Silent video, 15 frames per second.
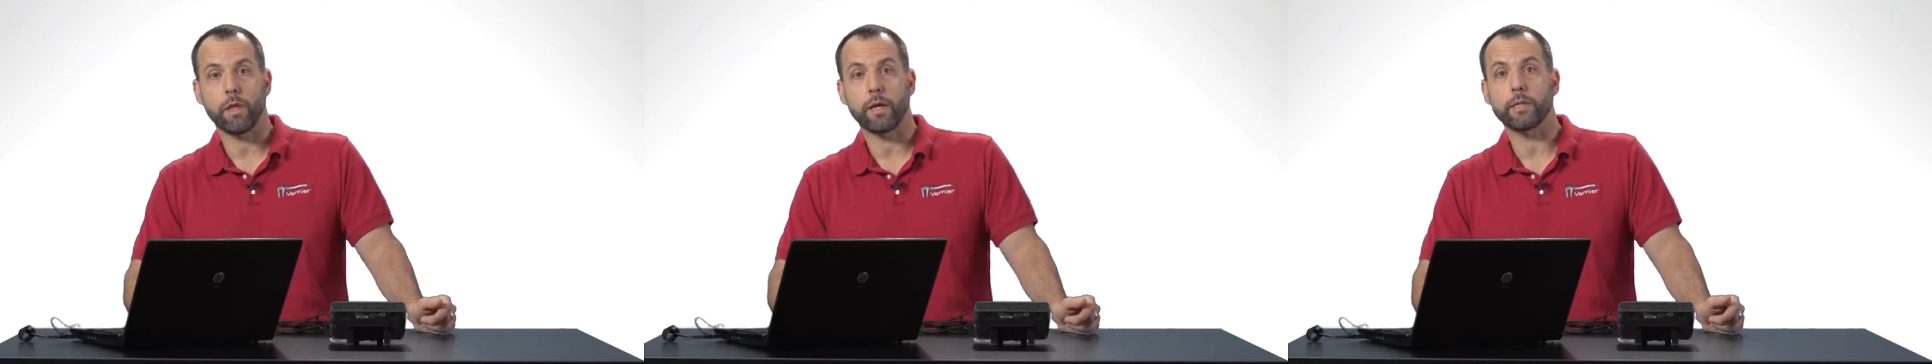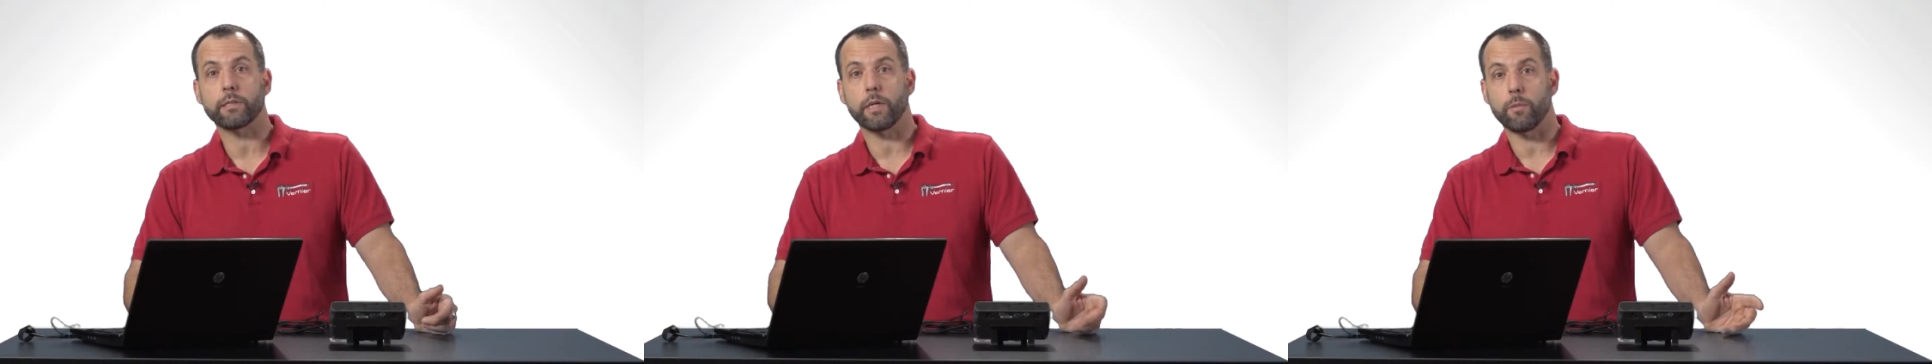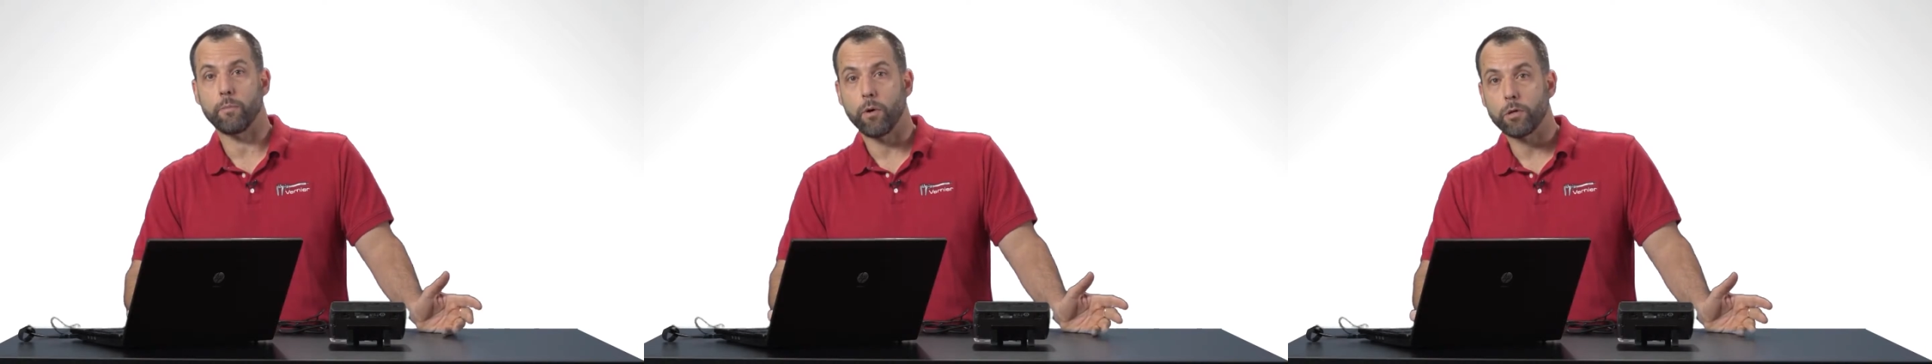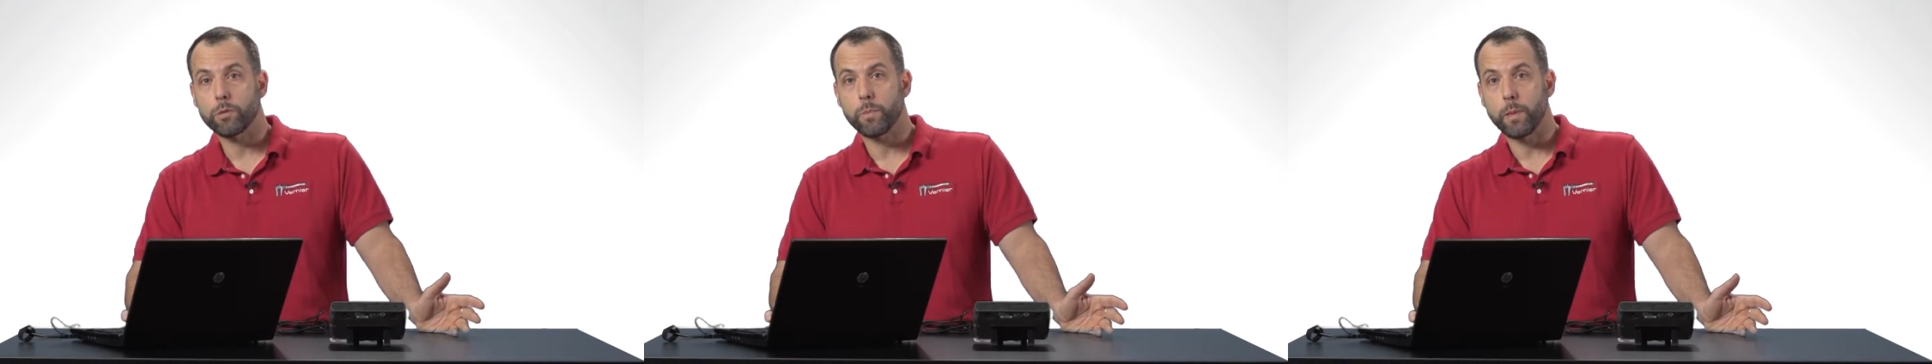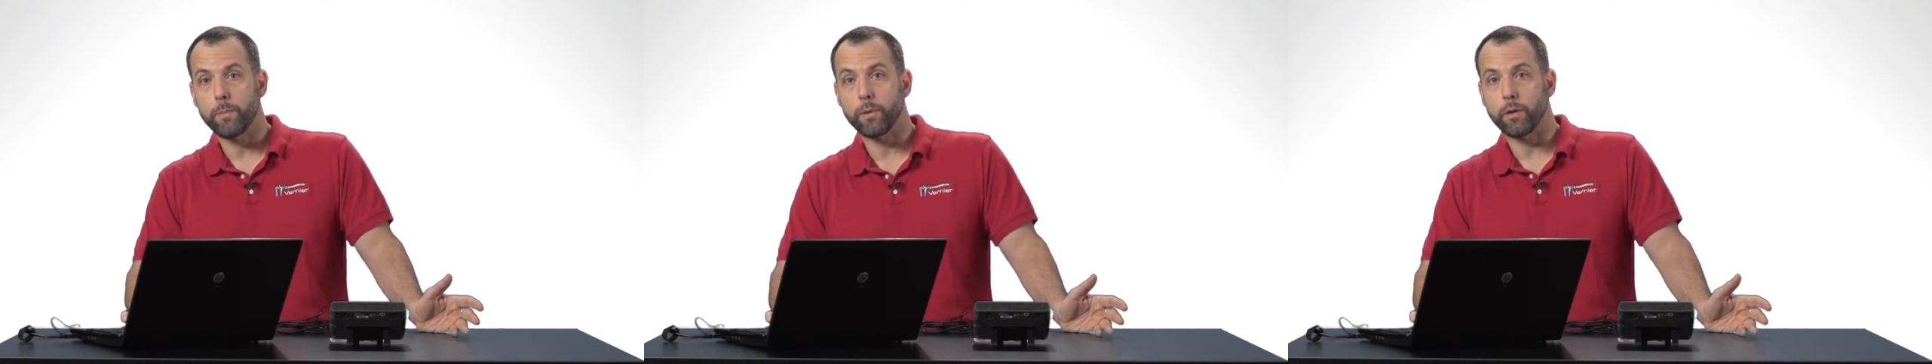things that
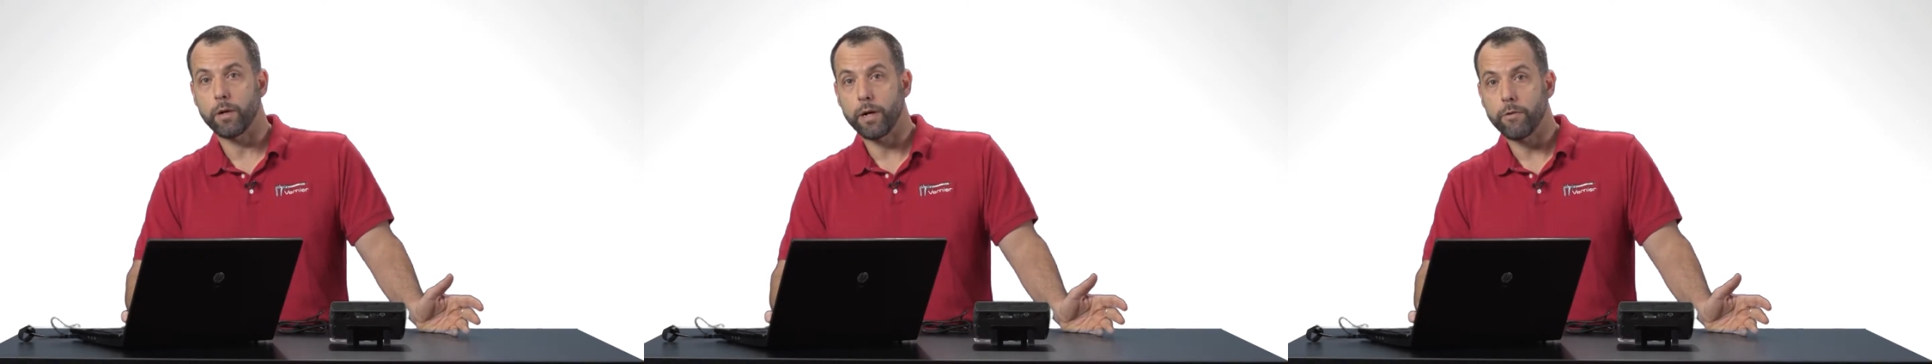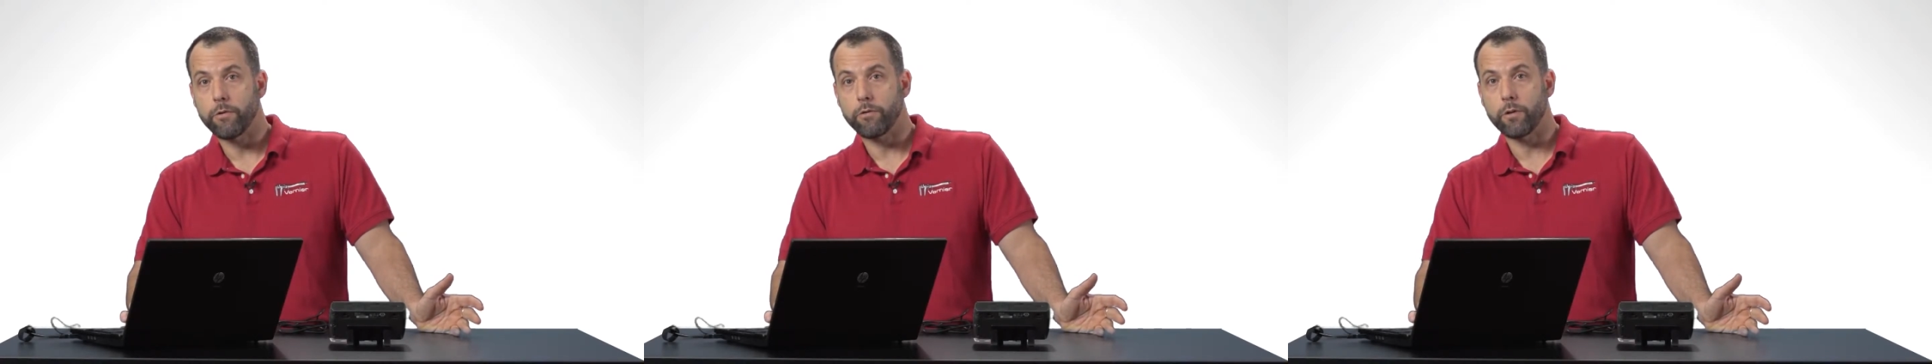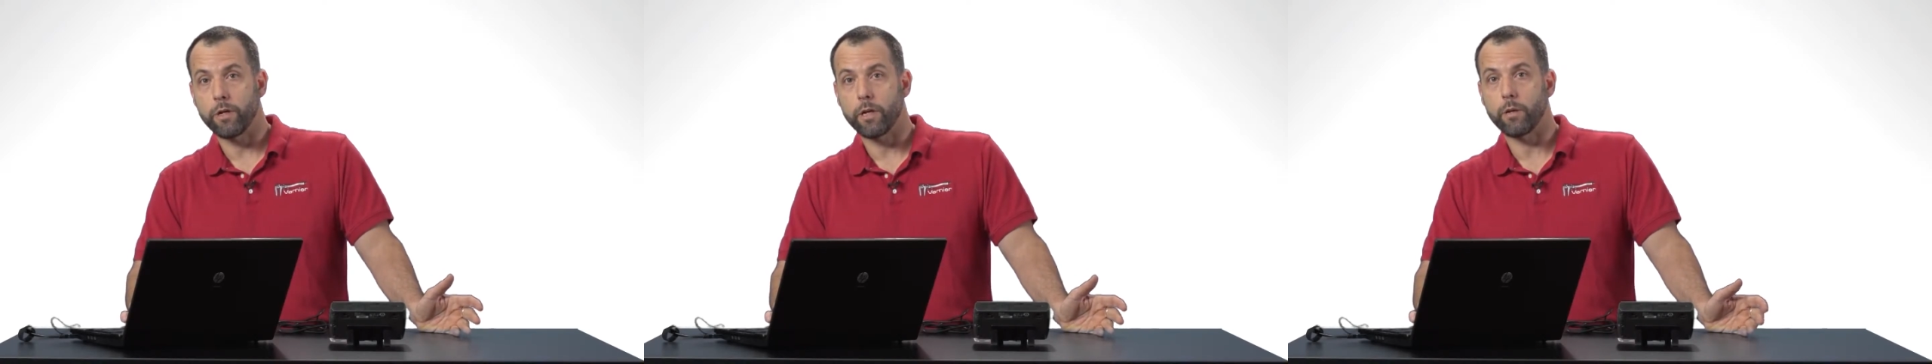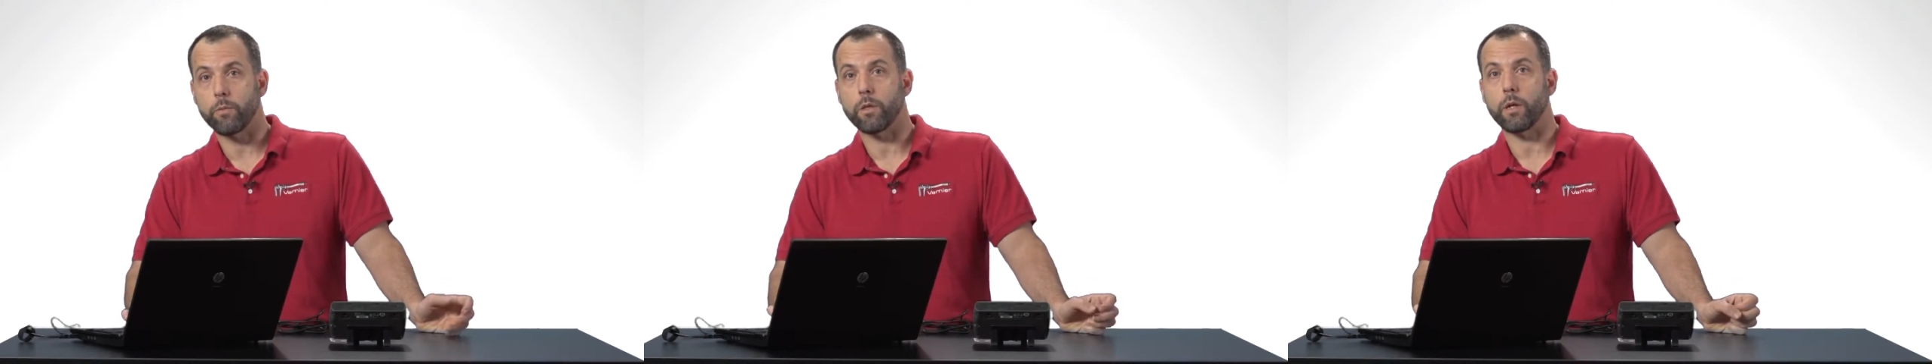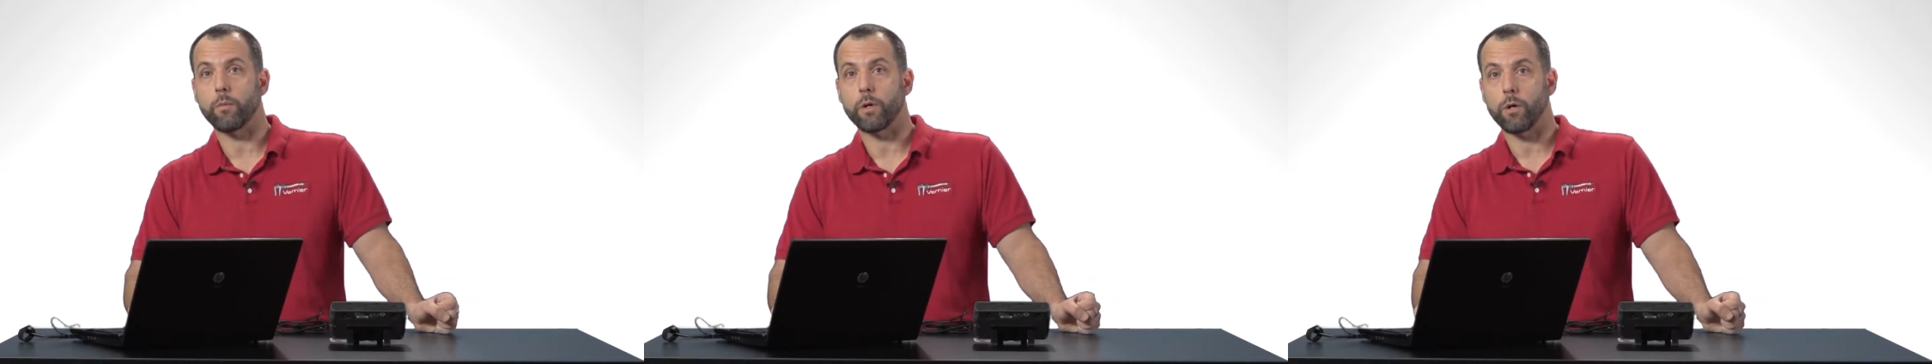most people are interested in
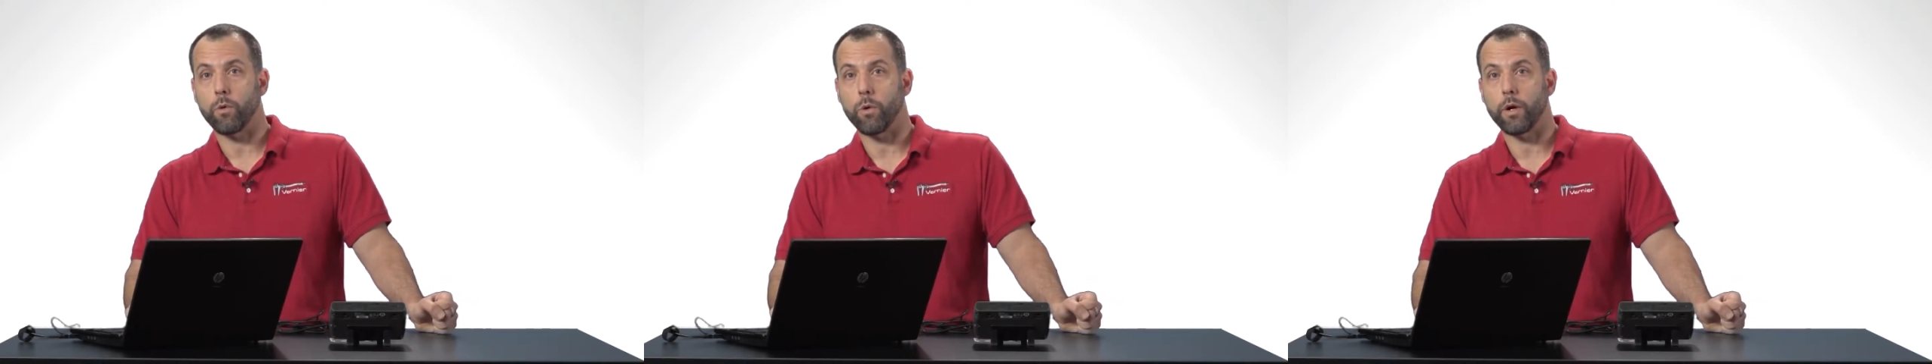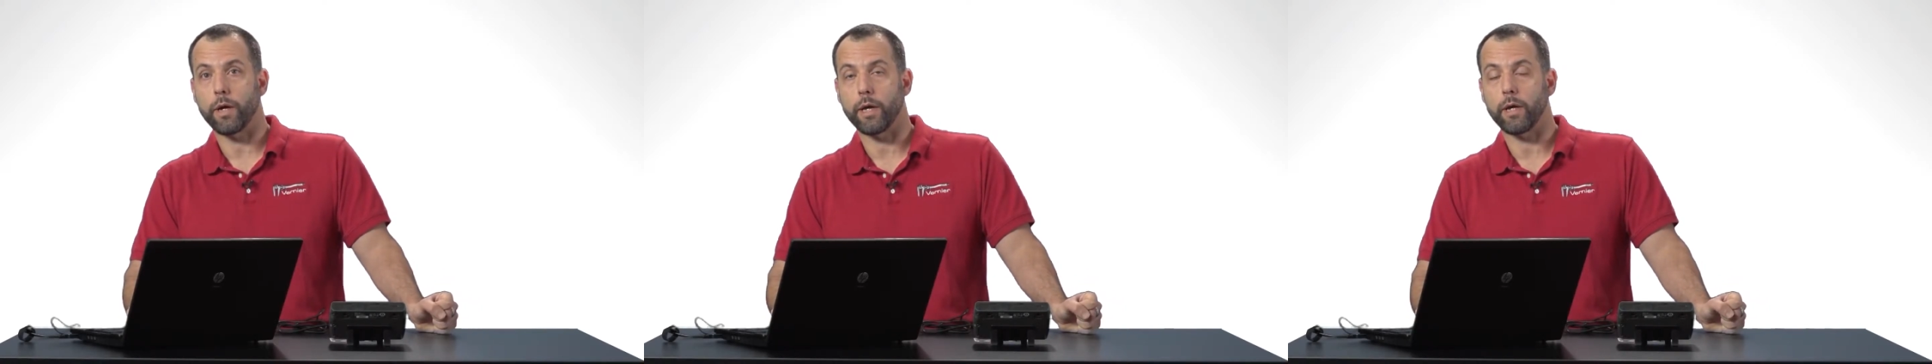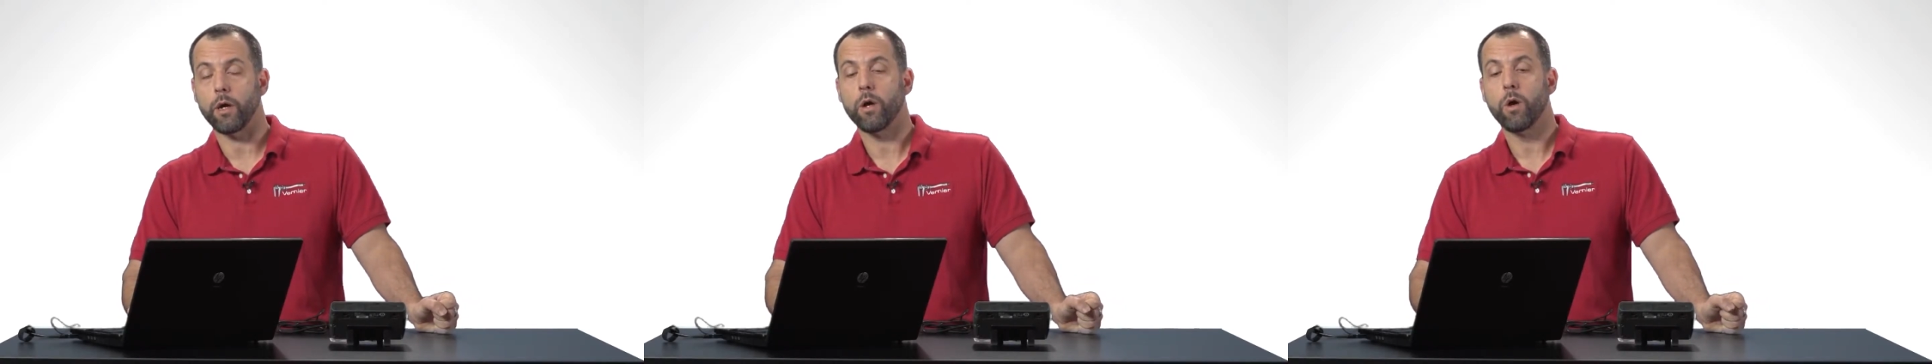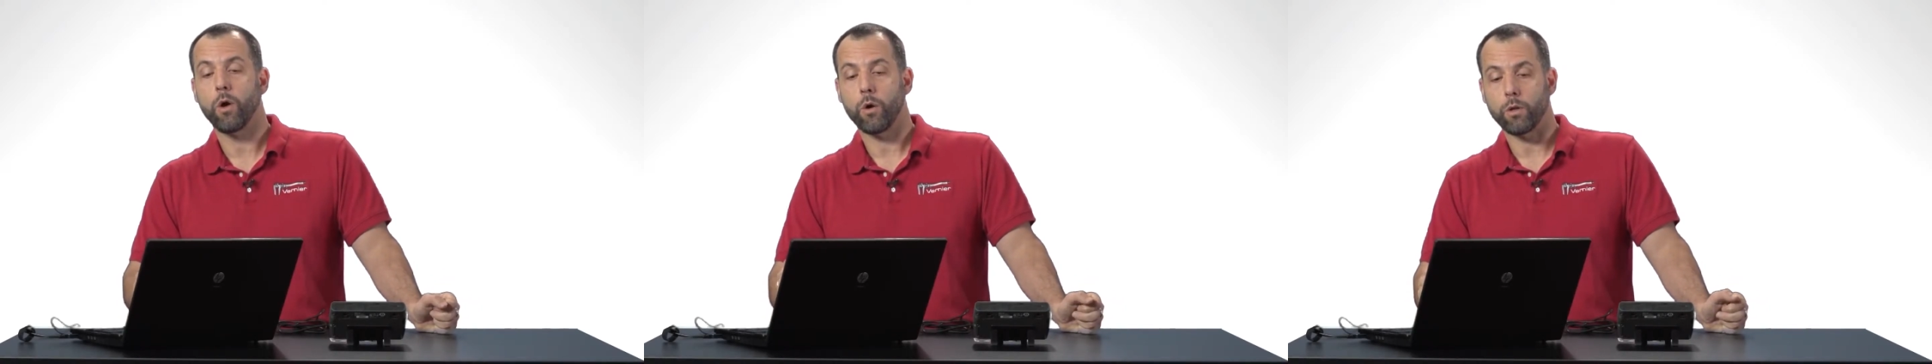when they're recording